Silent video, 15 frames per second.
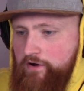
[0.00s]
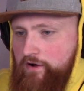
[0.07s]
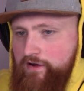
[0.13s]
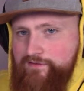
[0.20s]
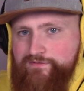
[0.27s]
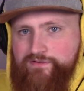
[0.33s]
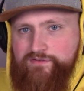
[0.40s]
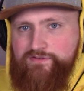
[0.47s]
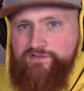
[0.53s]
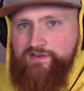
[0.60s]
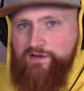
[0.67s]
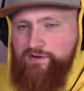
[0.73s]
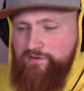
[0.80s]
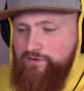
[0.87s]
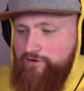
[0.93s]
Sorry if it
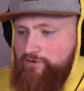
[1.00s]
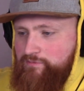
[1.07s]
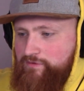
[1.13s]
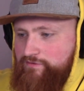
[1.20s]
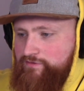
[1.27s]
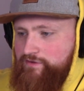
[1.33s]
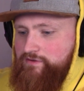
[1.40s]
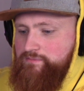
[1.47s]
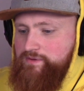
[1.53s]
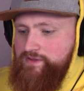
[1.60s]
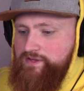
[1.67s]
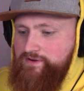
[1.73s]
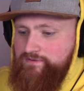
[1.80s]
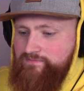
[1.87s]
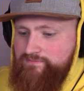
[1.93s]
sounded horrible for a little bit there.